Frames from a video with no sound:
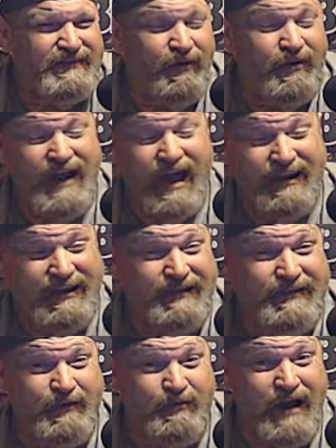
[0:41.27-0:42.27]
or not
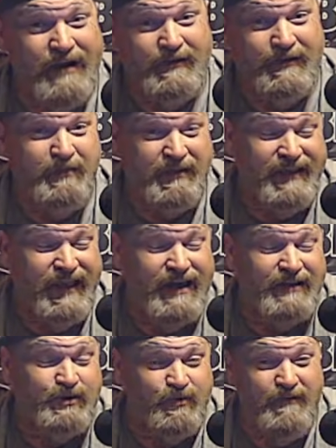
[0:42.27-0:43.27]
Easy Riders, but the
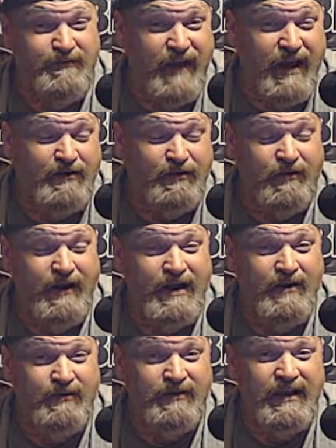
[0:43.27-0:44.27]
actual
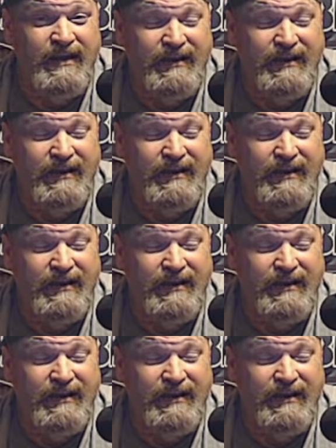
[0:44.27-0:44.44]
fairground